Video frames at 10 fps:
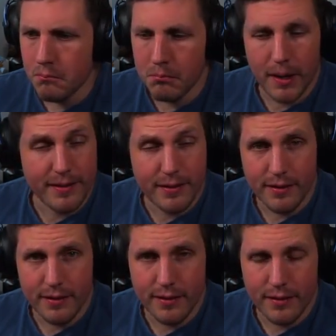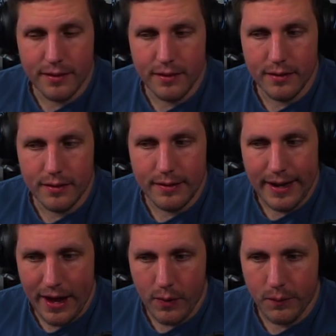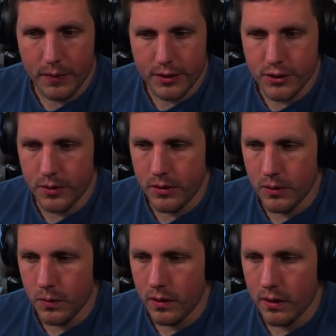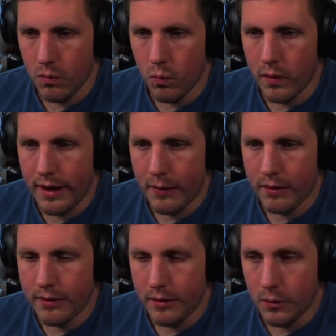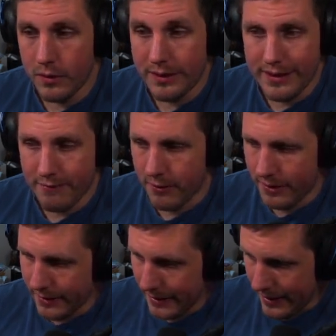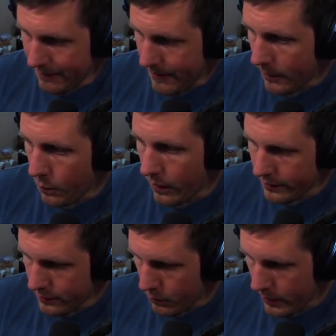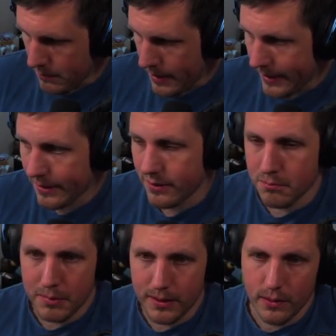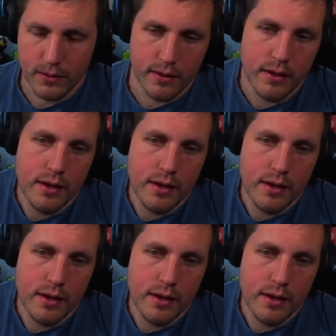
But now I want to show you what I would do differently if I was to remake this build.